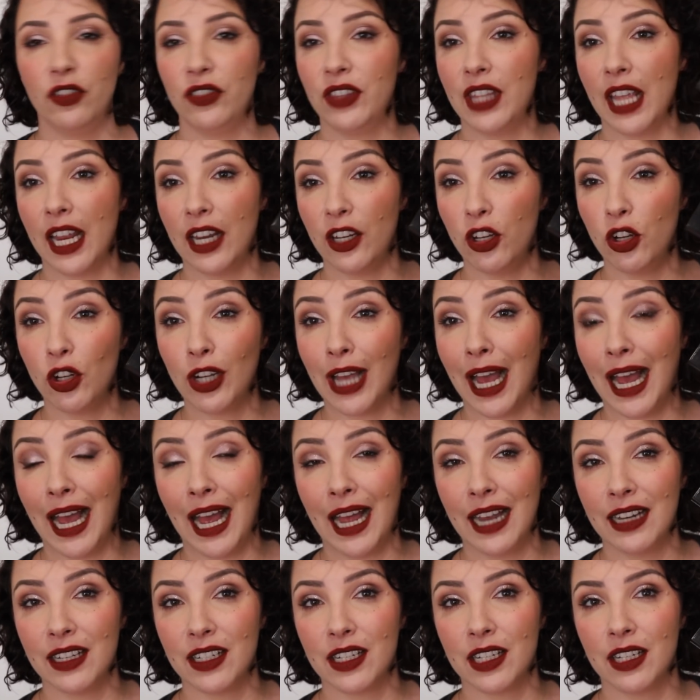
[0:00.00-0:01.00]
You
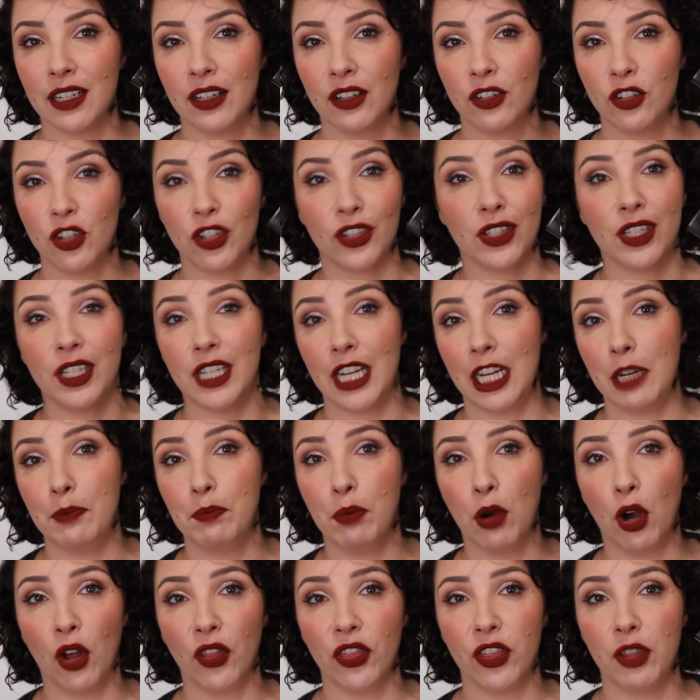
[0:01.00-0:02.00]
can't just
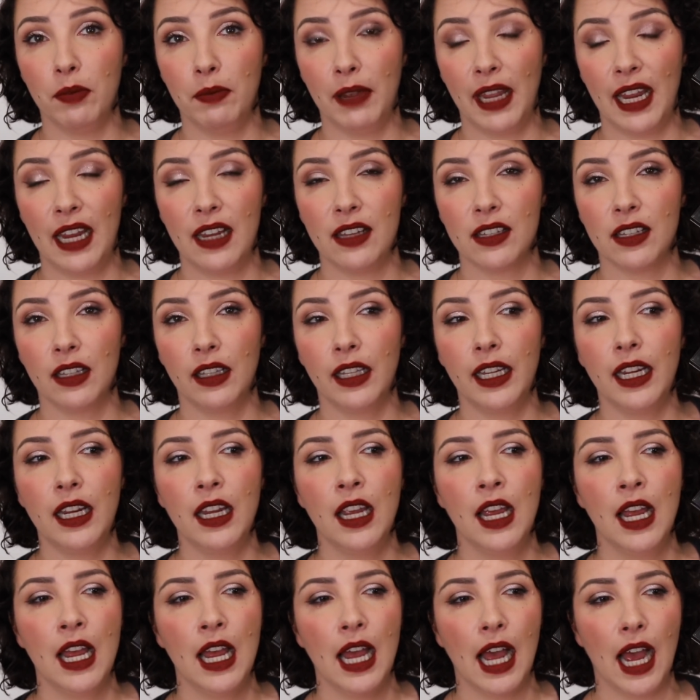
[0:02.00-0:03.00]
depot them easily.
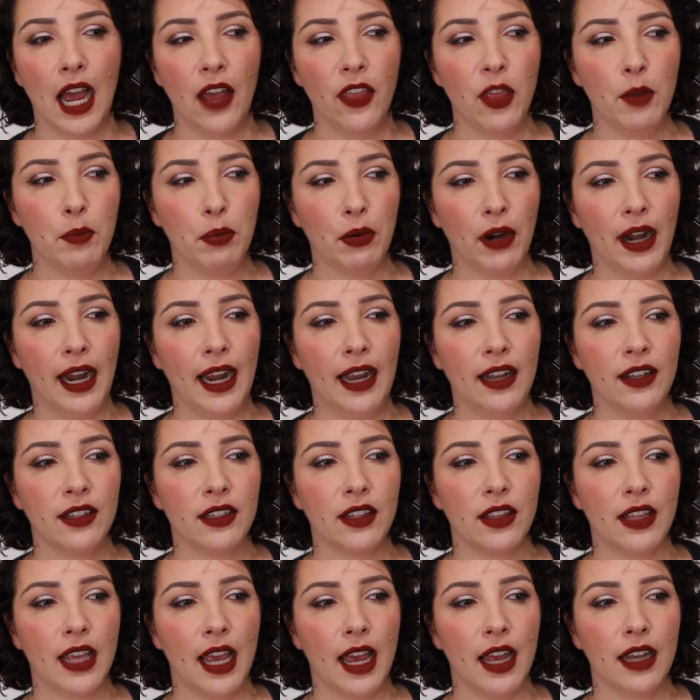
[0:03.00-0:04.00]
Other brands
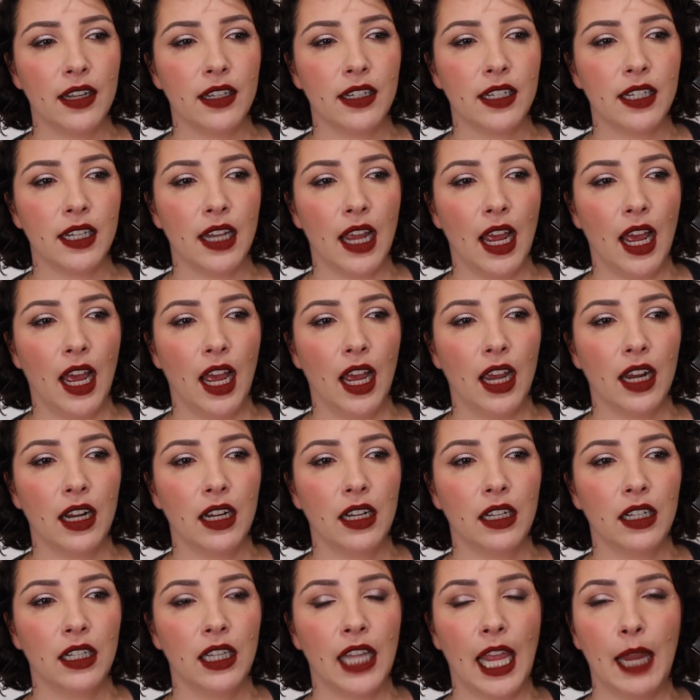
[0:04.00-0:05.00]
that
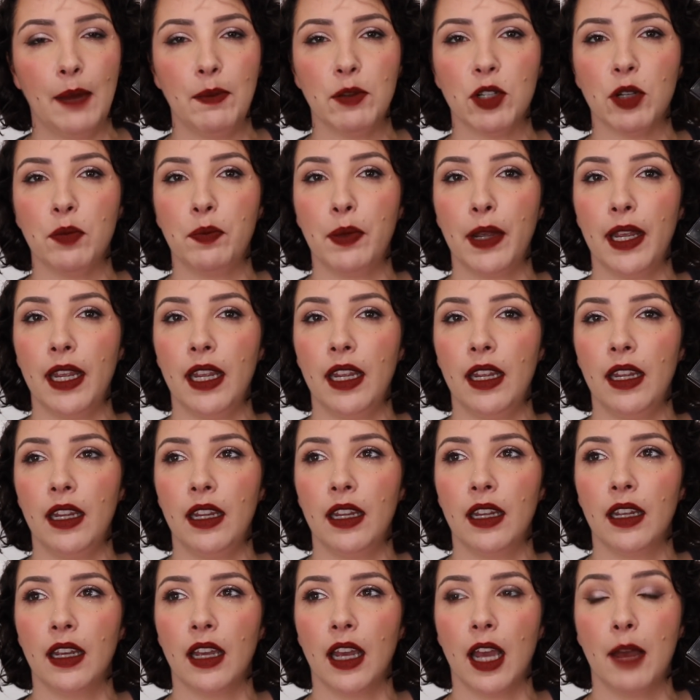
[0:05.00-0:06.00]
claim to
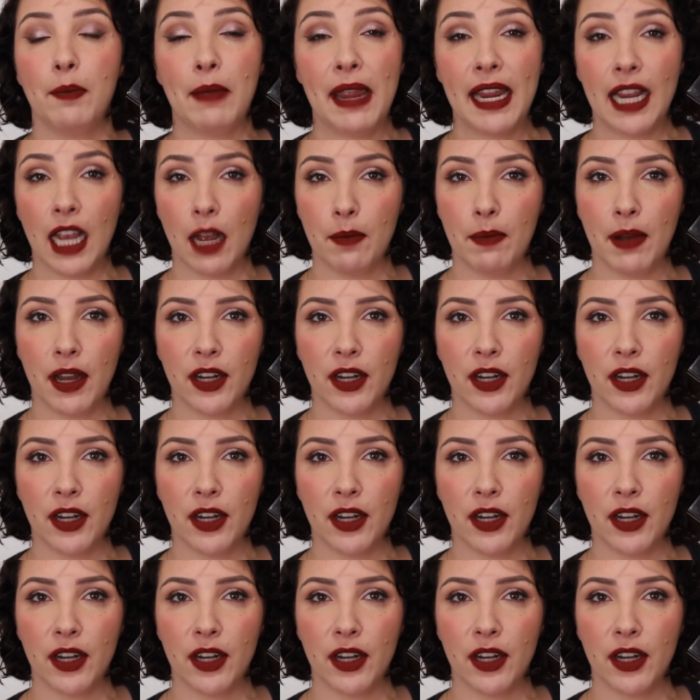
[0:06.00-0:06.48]
be a makeup